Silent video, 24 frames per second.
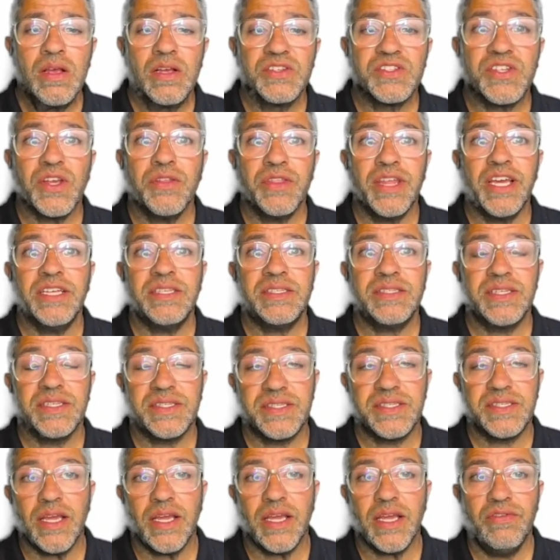So this, the
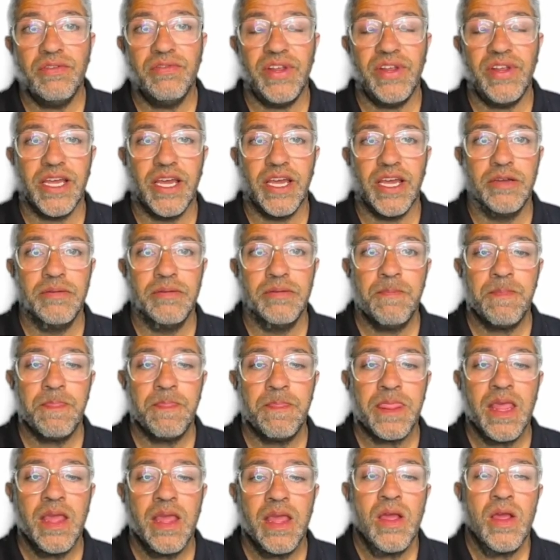second video,
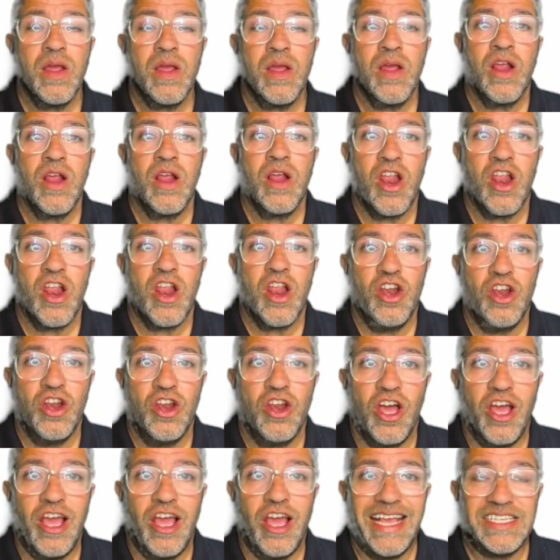
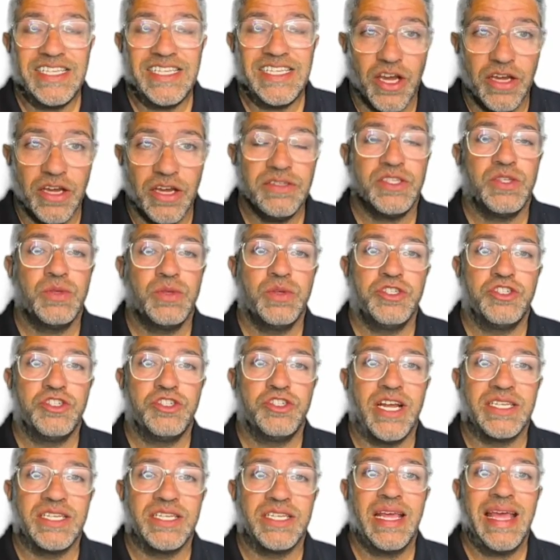is going to
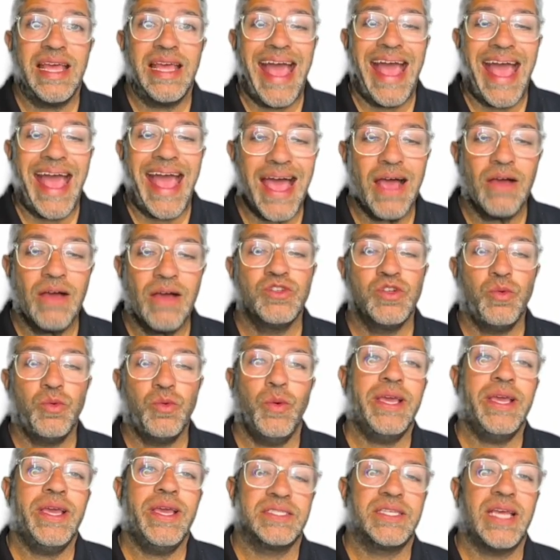address how do
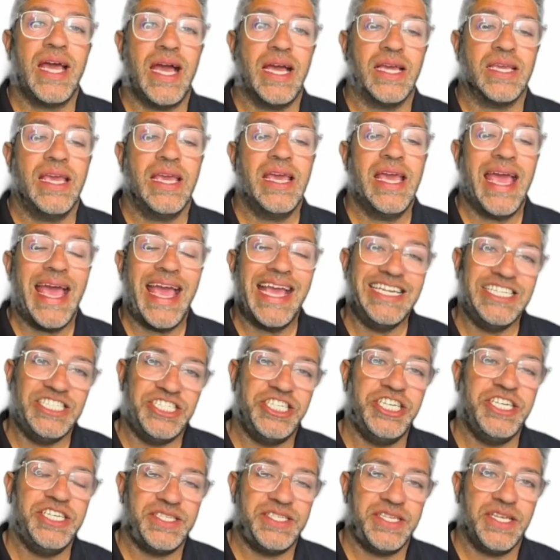we attack a
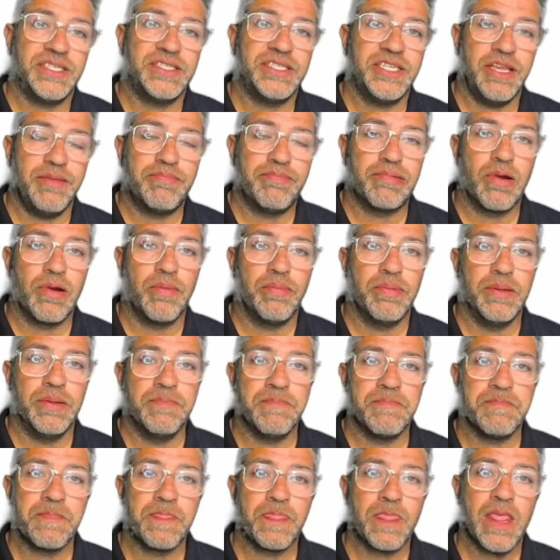GCSE
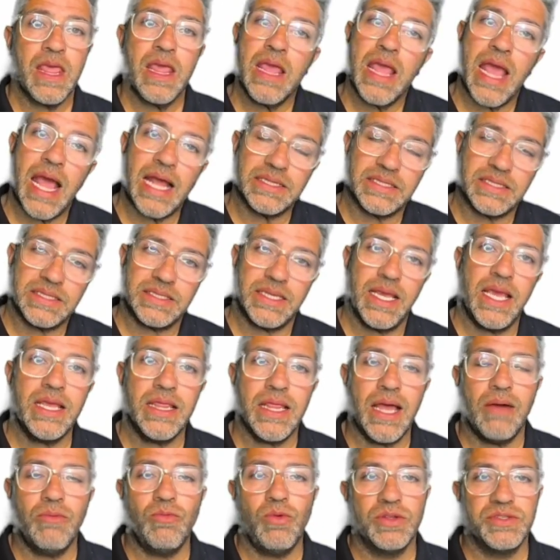problem. And to take
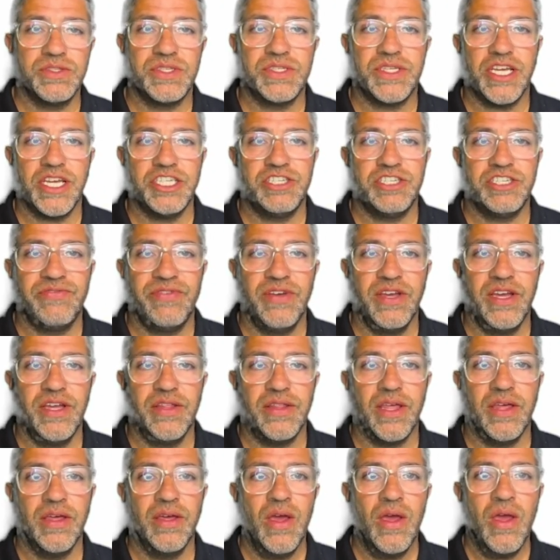that one stage
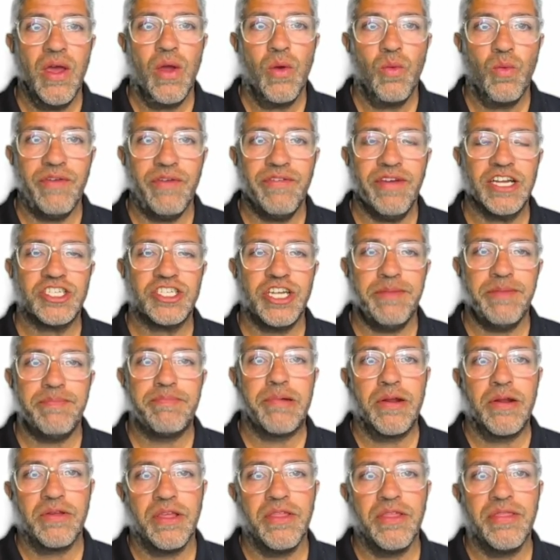further, we've actually
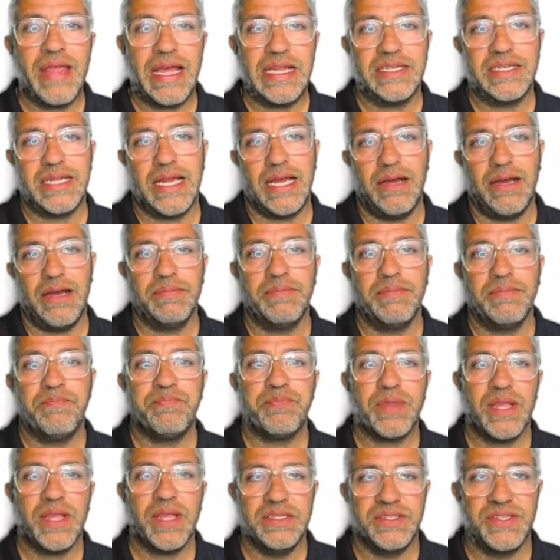broken that down
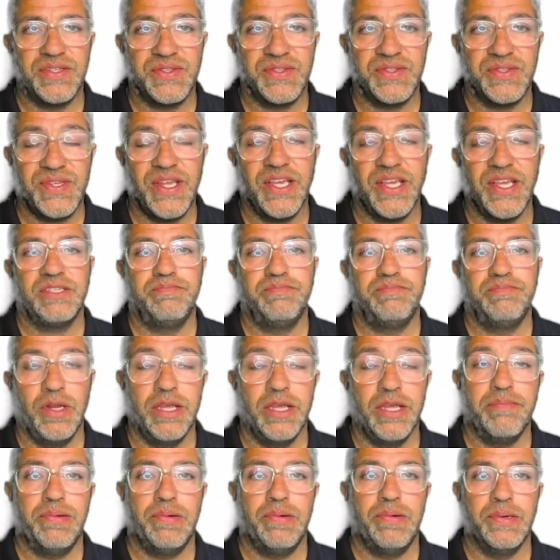into 6
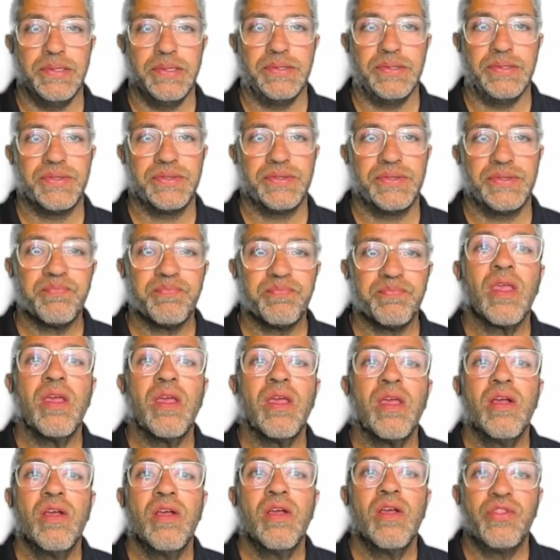bullet points.
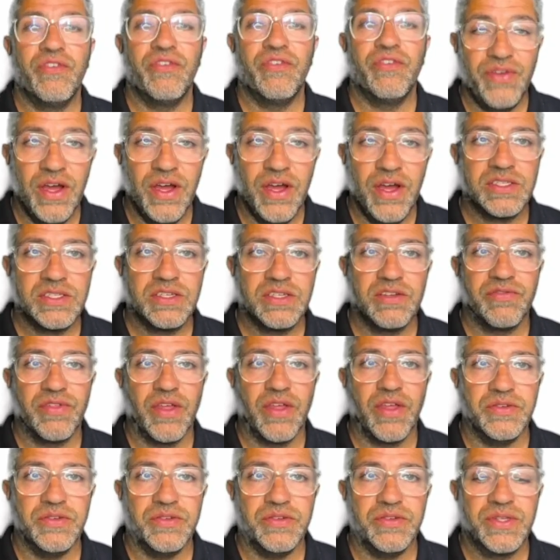The first of
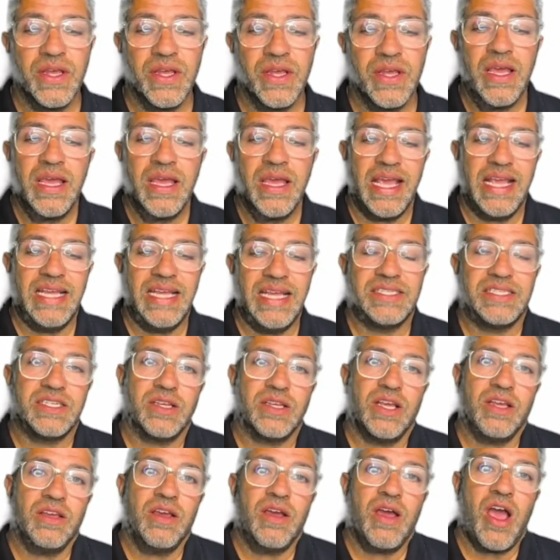those is
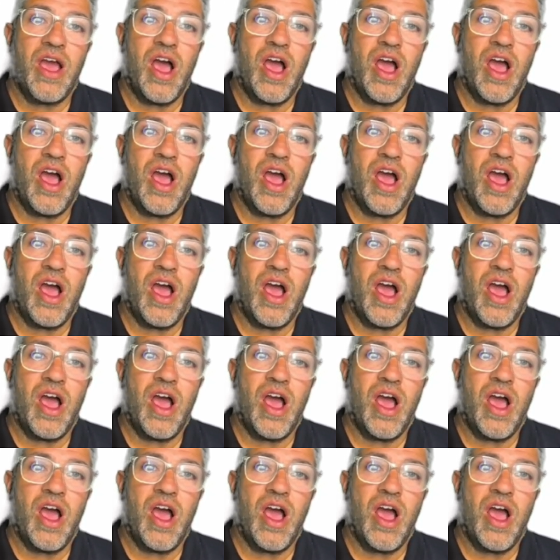to